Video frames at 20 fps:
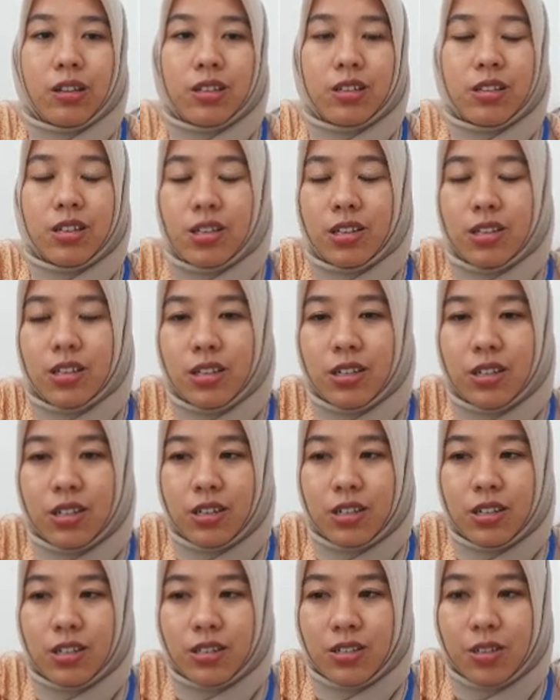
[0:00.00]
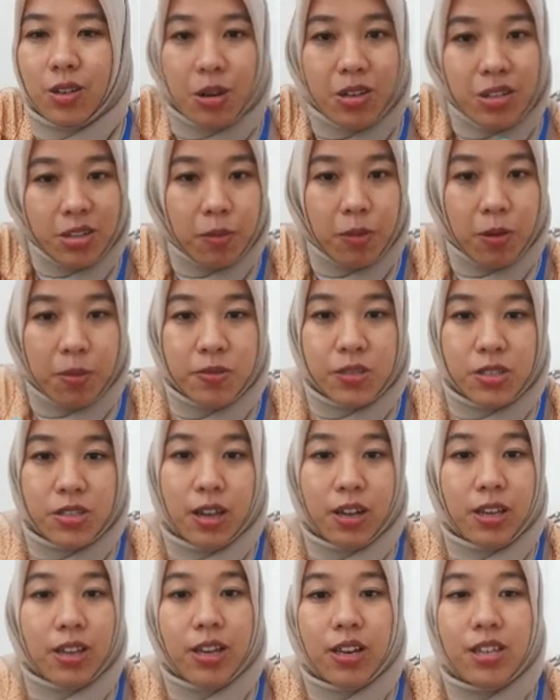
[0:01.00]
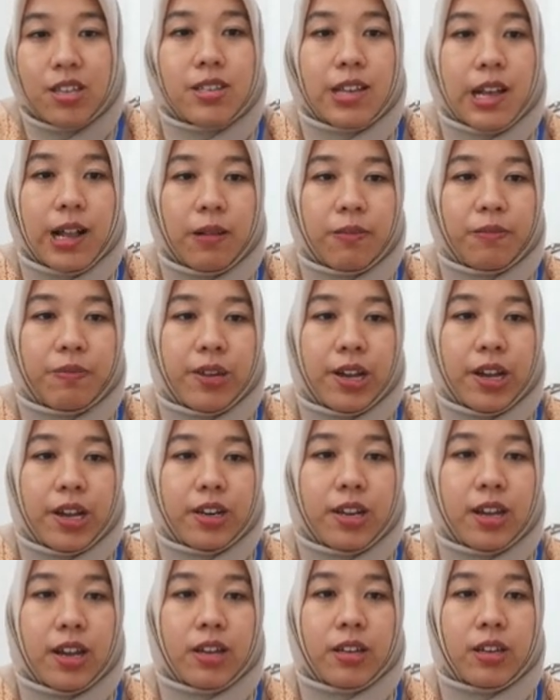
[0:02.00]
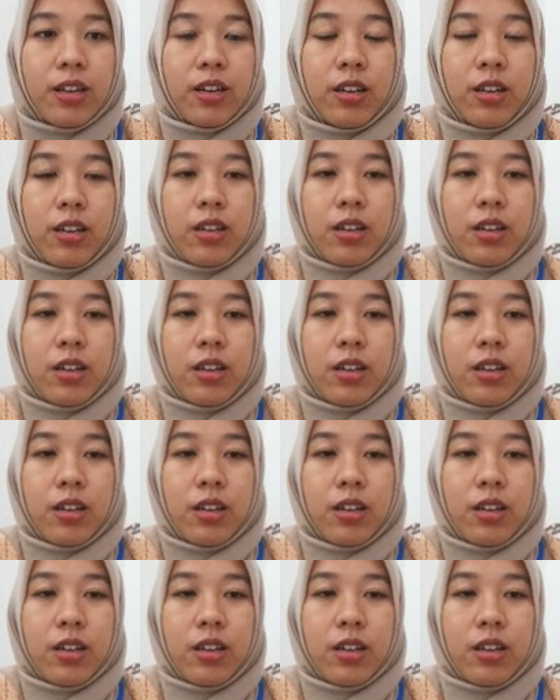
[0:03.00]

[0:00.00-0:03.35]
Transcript: the study about science itself, and then